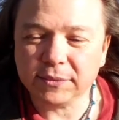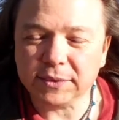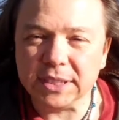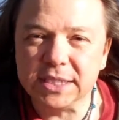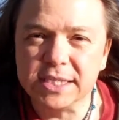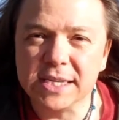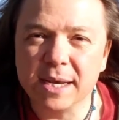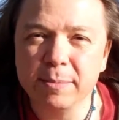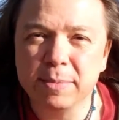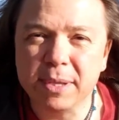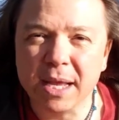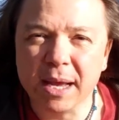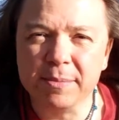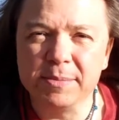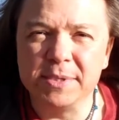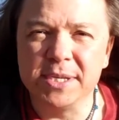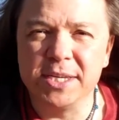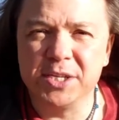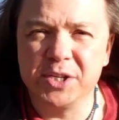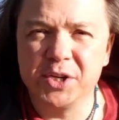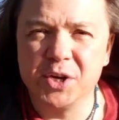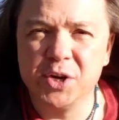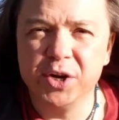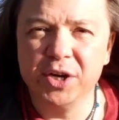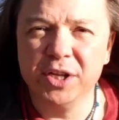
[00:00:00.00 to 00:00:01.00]
sometimes
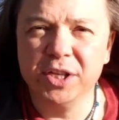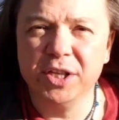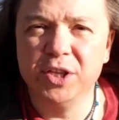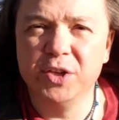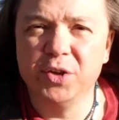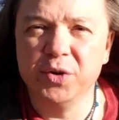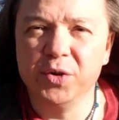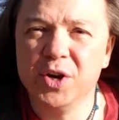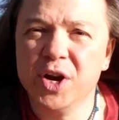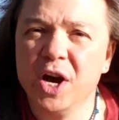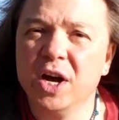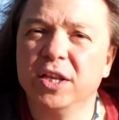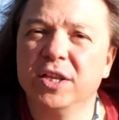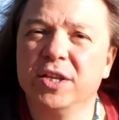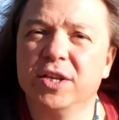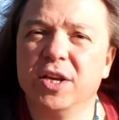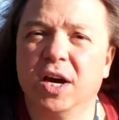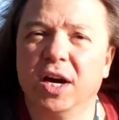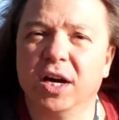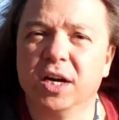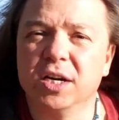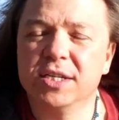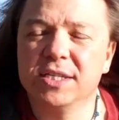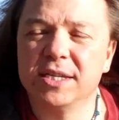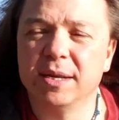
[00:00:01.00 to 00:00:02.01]
it's good to not
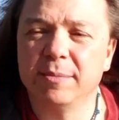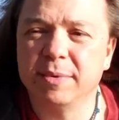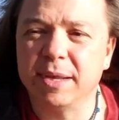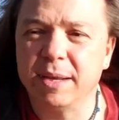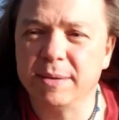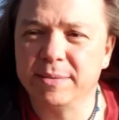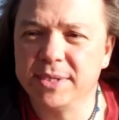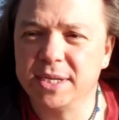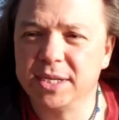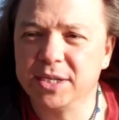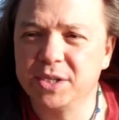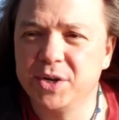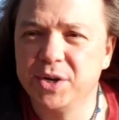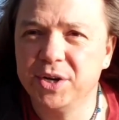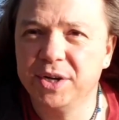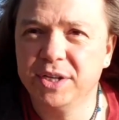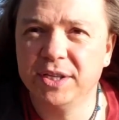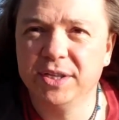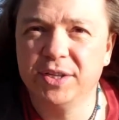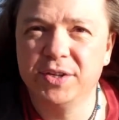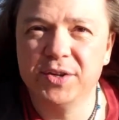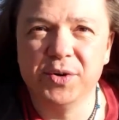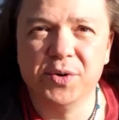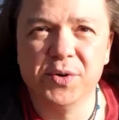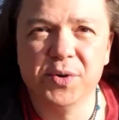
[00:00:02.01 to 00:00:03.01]
talk. Sometimes it's good
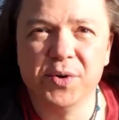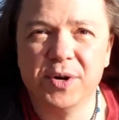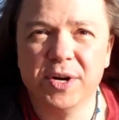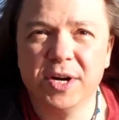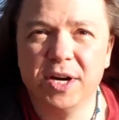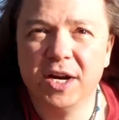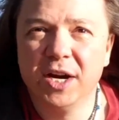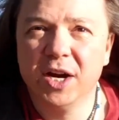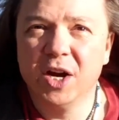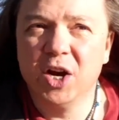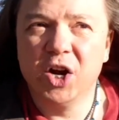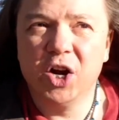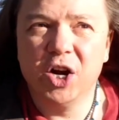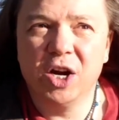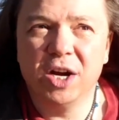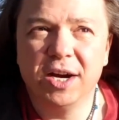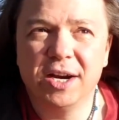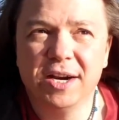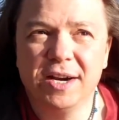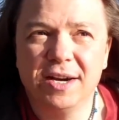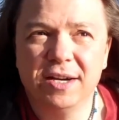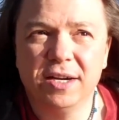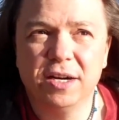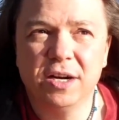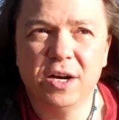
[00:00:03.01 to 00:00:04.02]
to
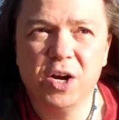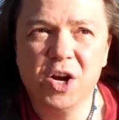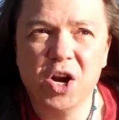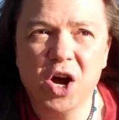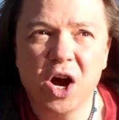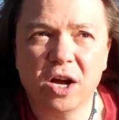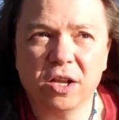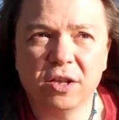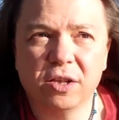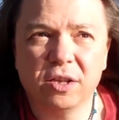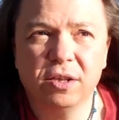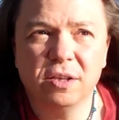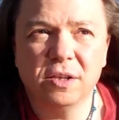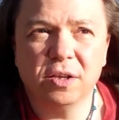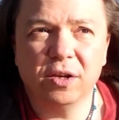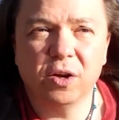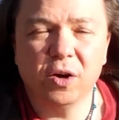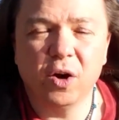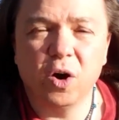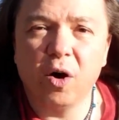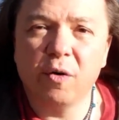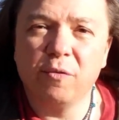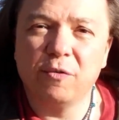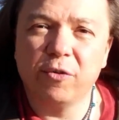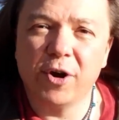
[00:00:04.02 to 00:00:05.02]
not
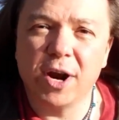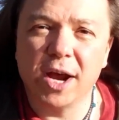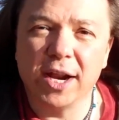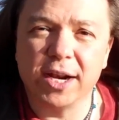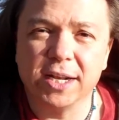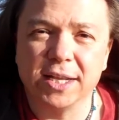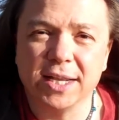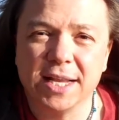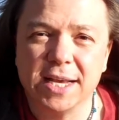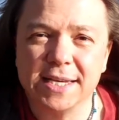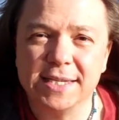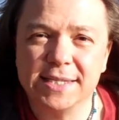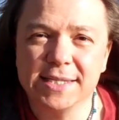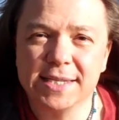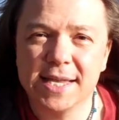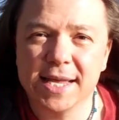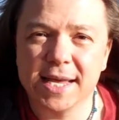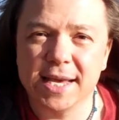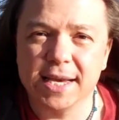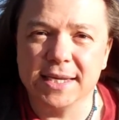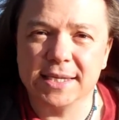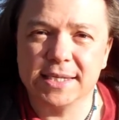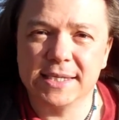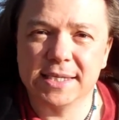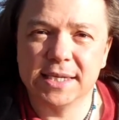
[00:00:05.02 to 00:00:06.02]
overanalyze
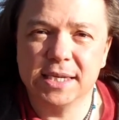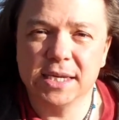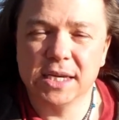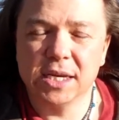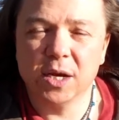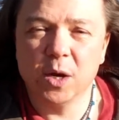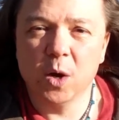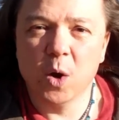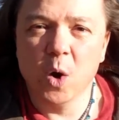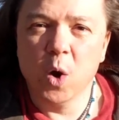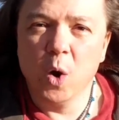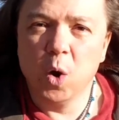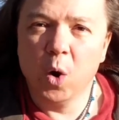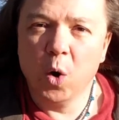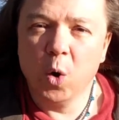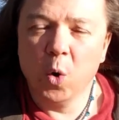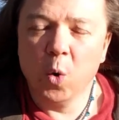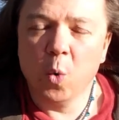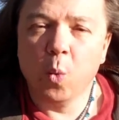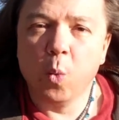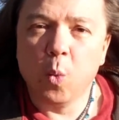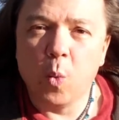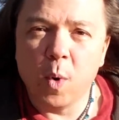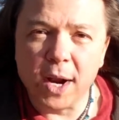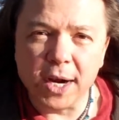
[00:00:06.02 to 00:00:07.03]
things.
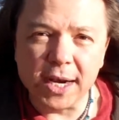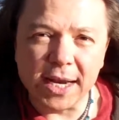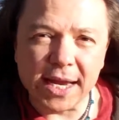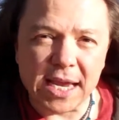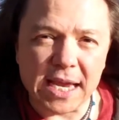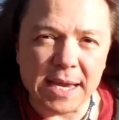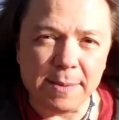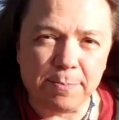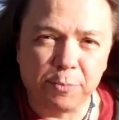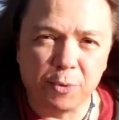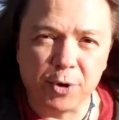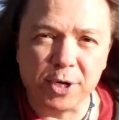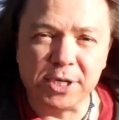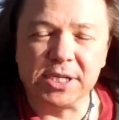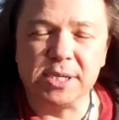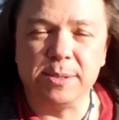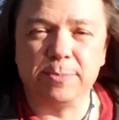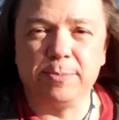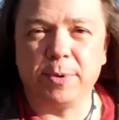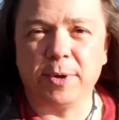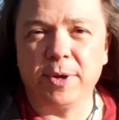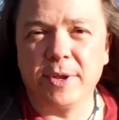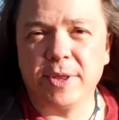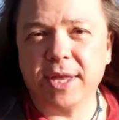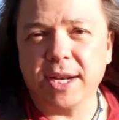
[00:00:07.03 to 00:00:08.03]
One key
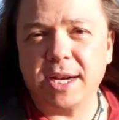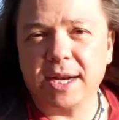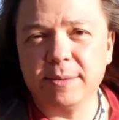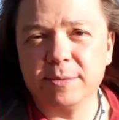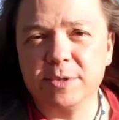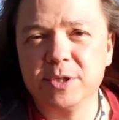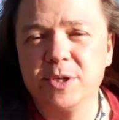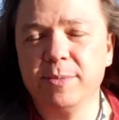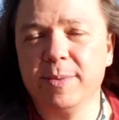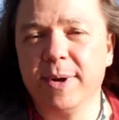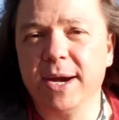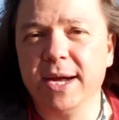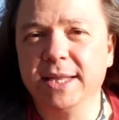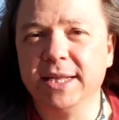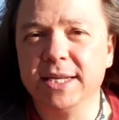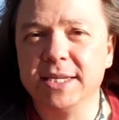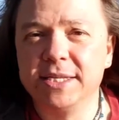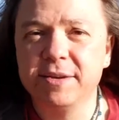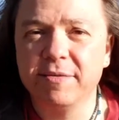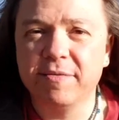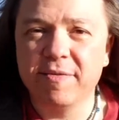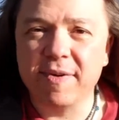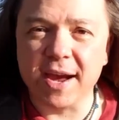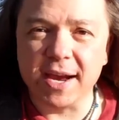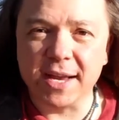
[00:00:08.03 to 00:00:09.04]
principle that comes to mind is
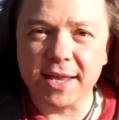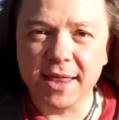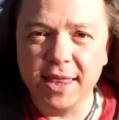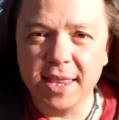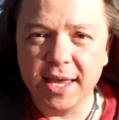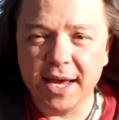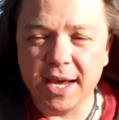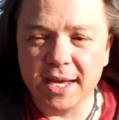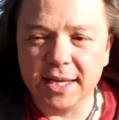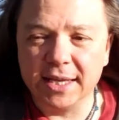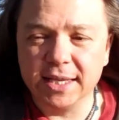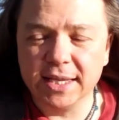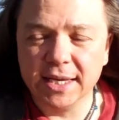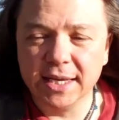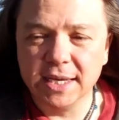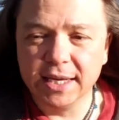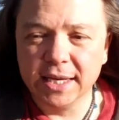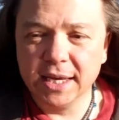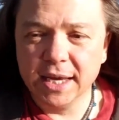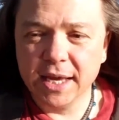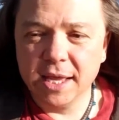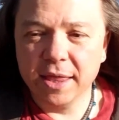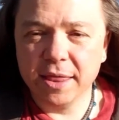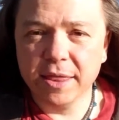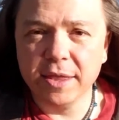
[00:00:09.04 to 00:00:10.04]
the fact that
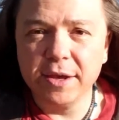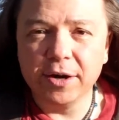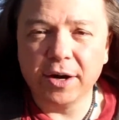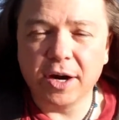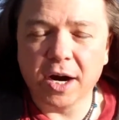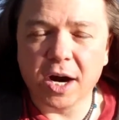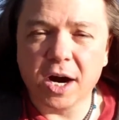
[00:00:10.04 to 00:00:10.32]
there